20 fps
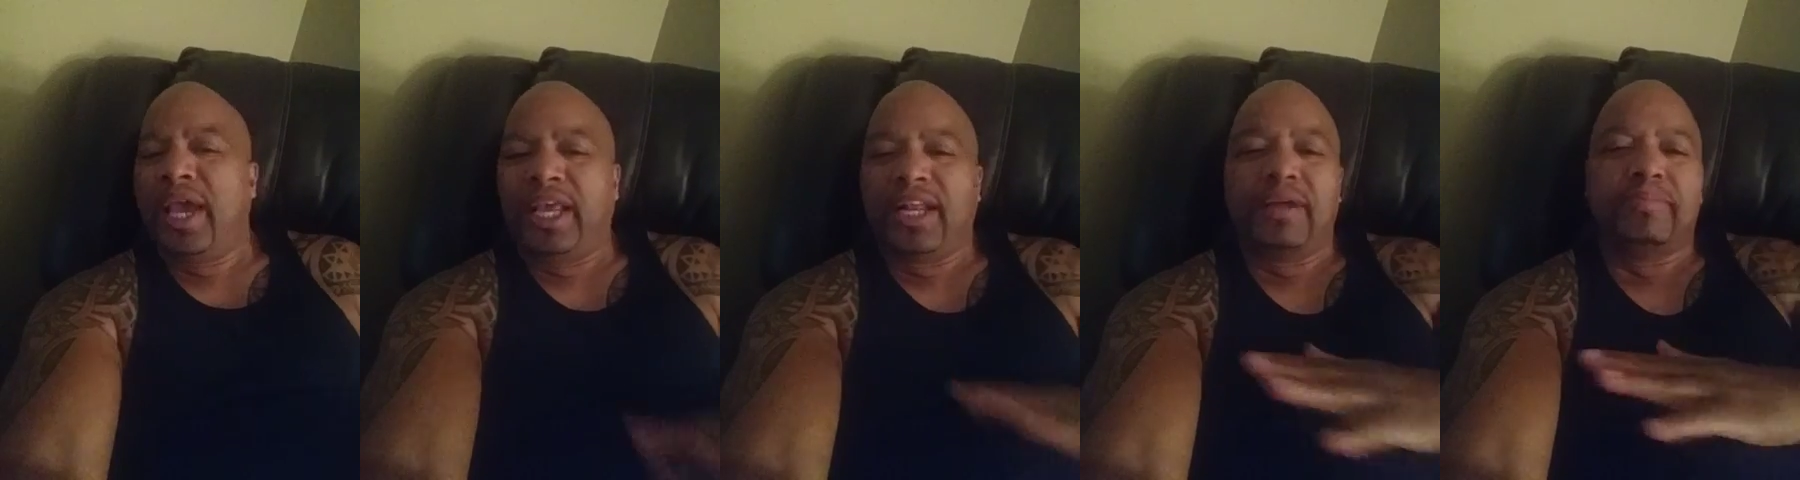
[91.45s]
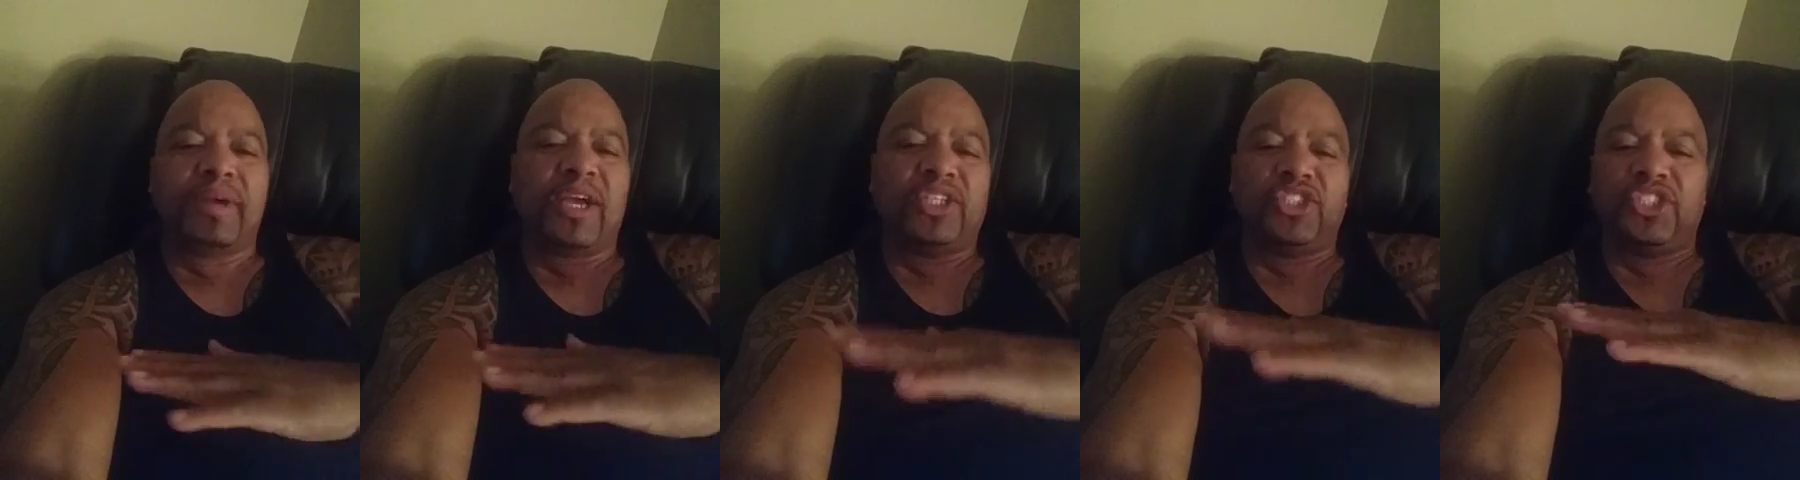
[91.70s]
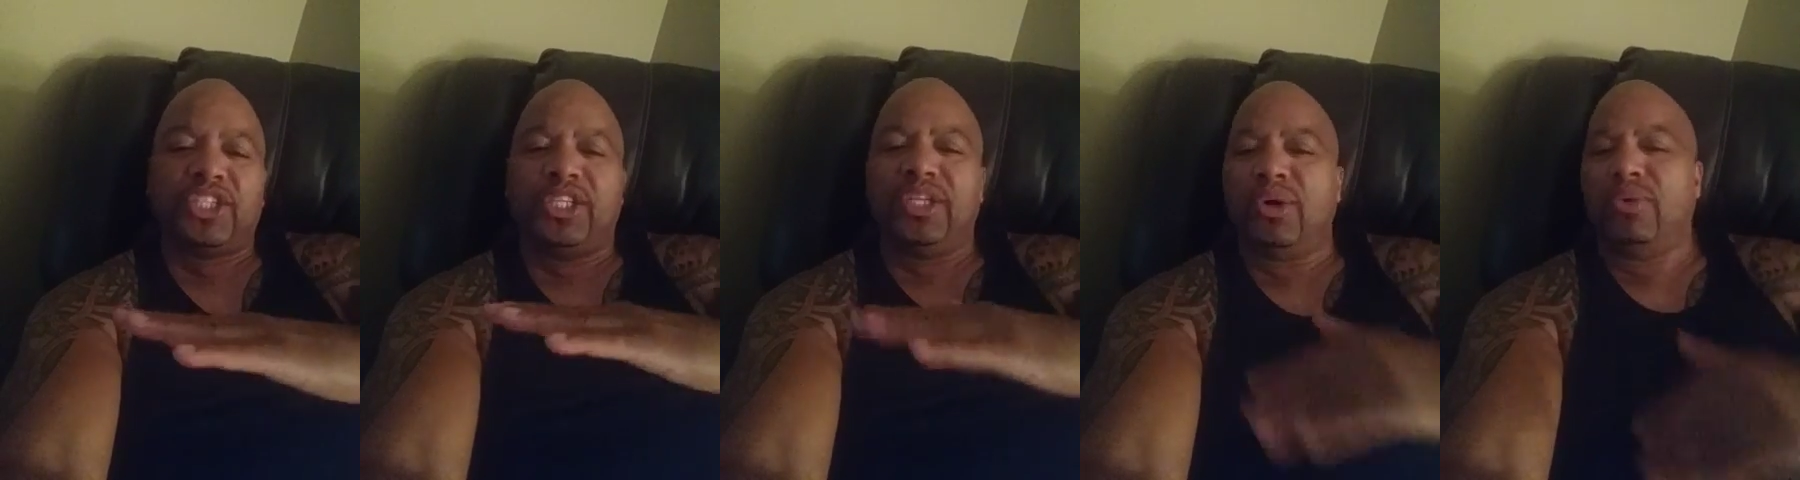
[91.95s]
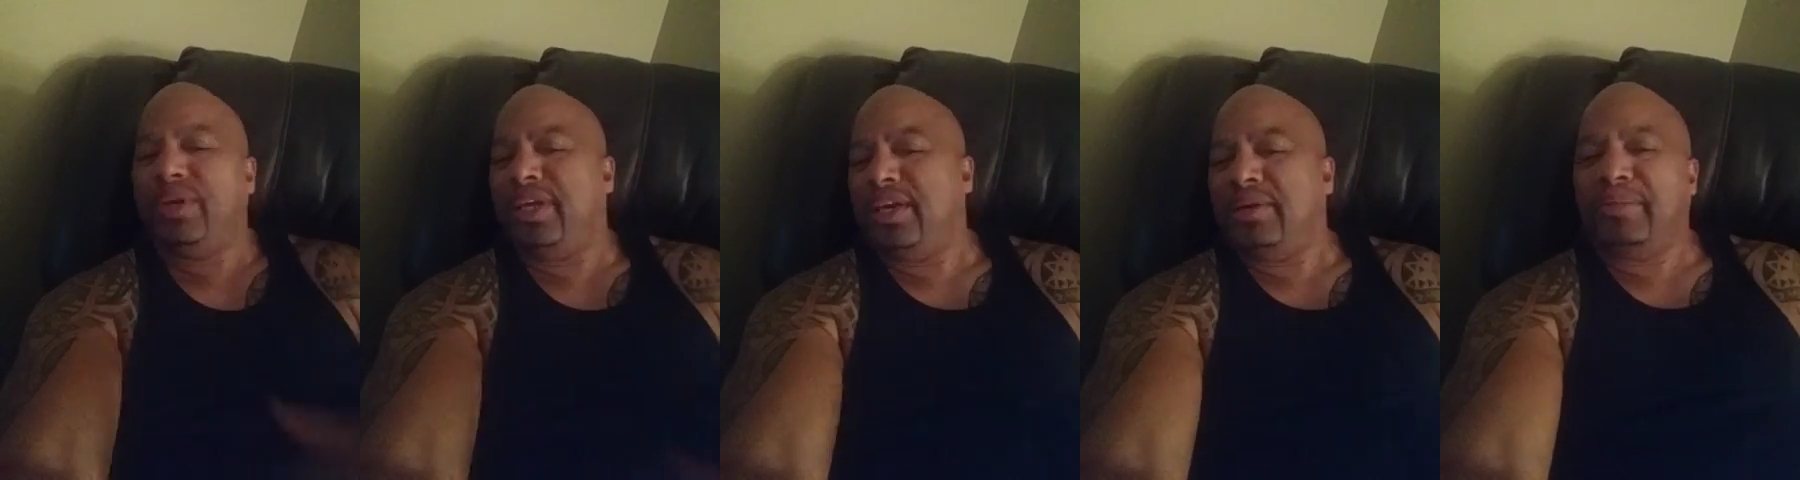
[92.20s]
And I'm not
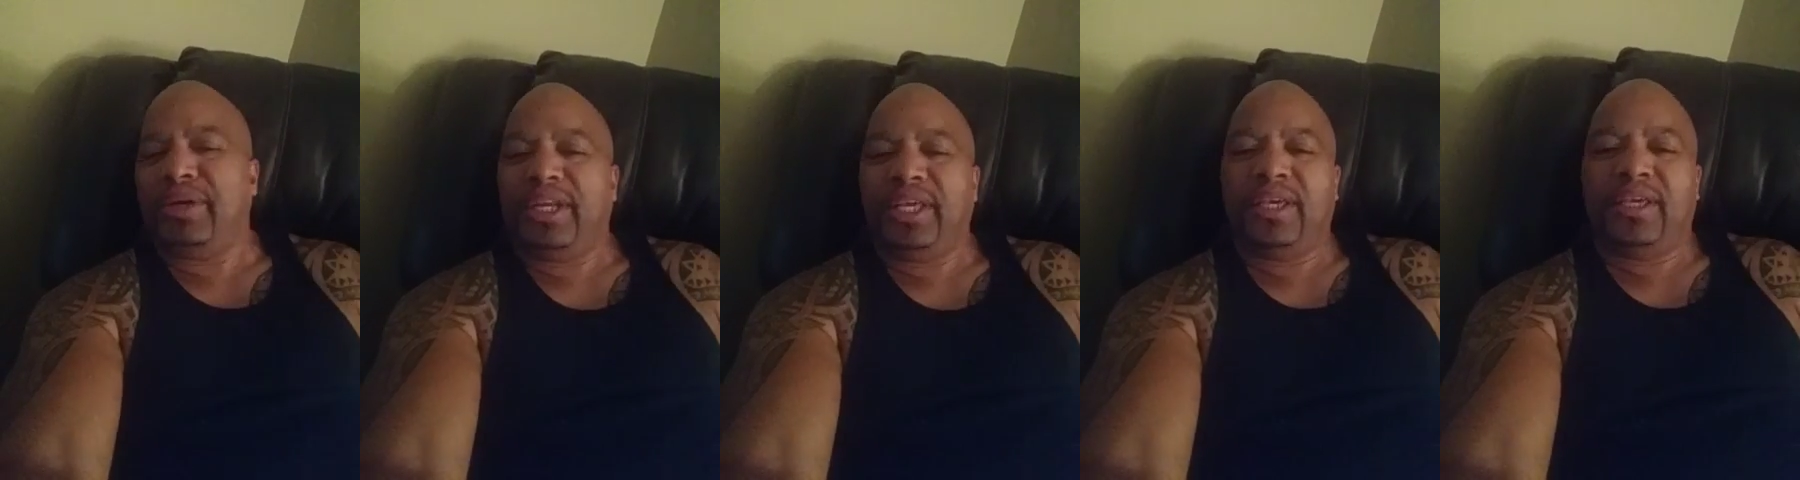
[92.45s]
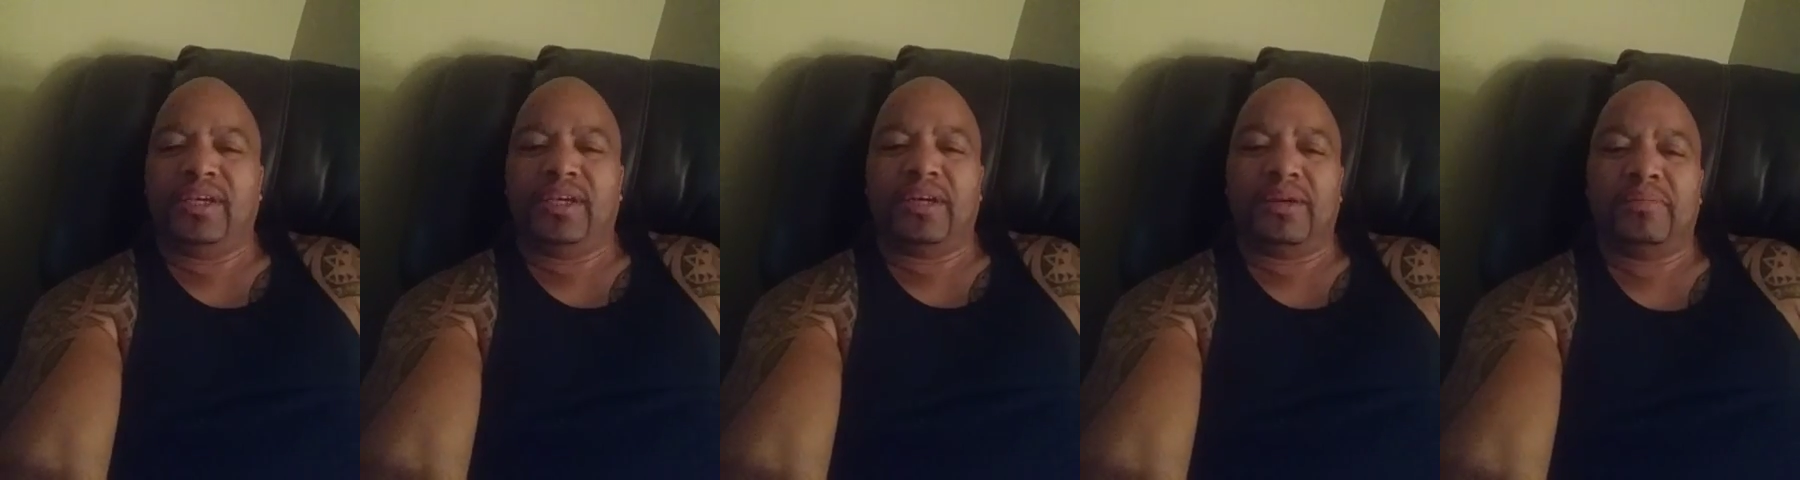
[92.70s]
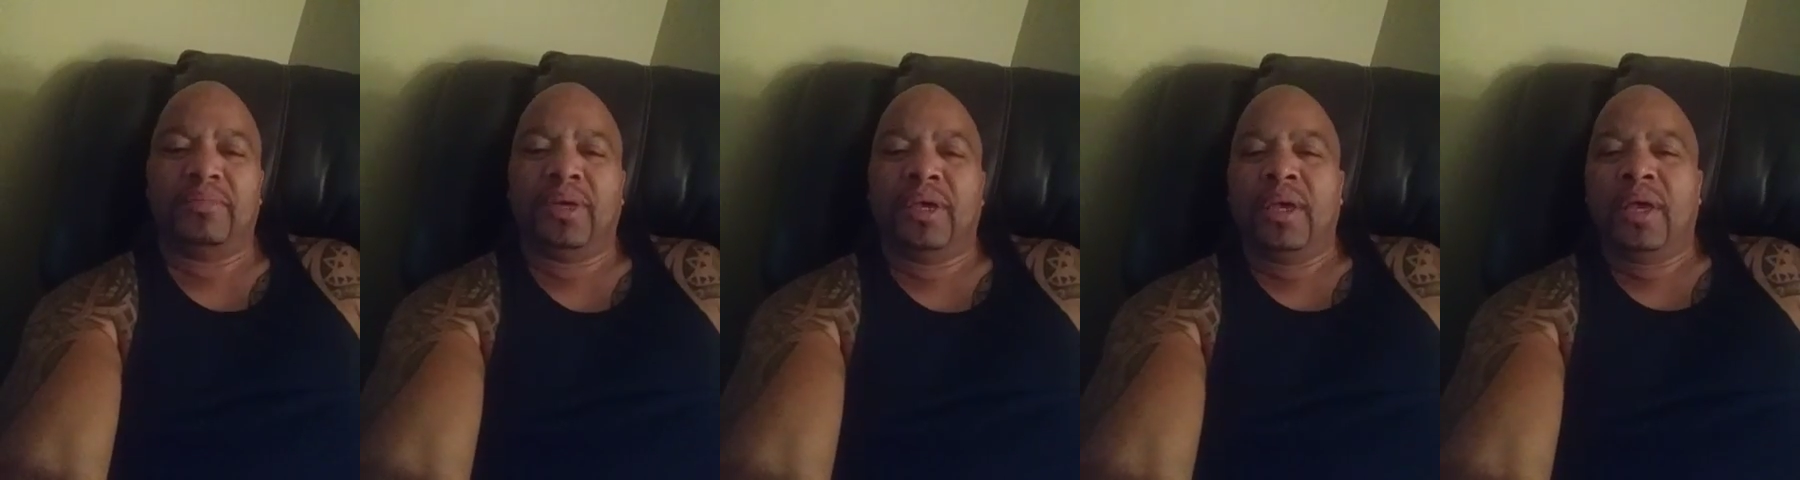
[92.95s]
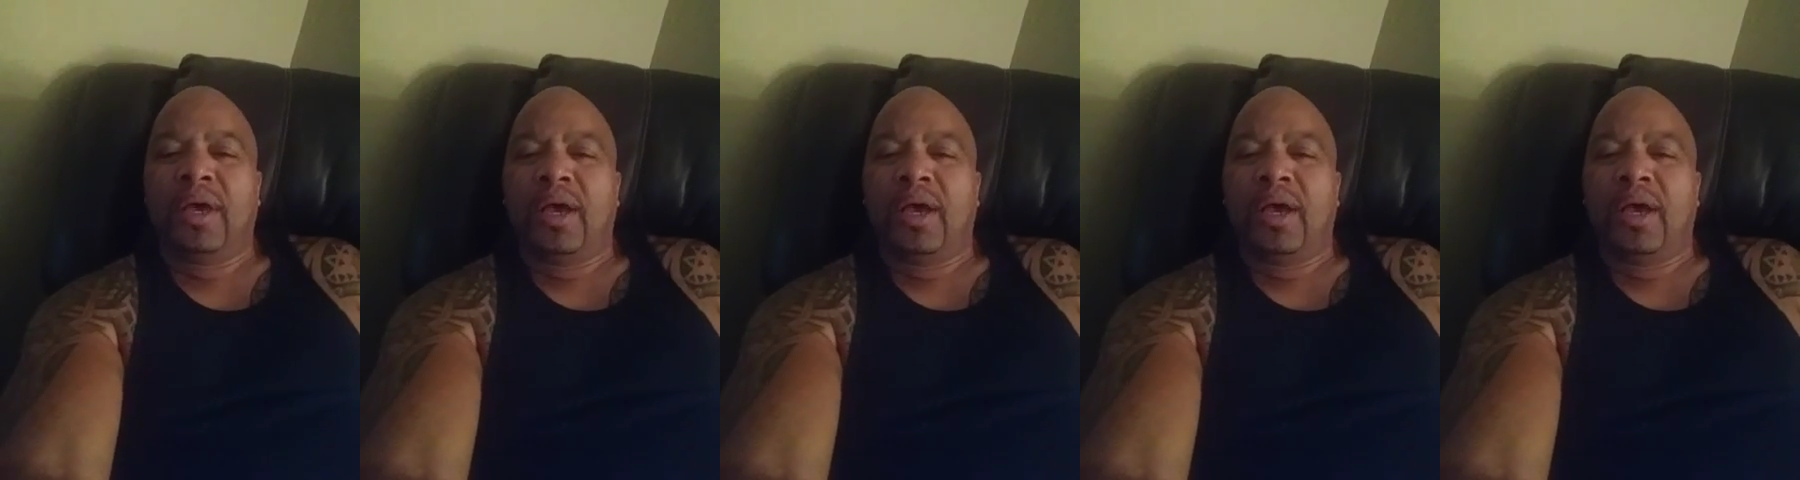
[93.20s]
shitting on Eminem.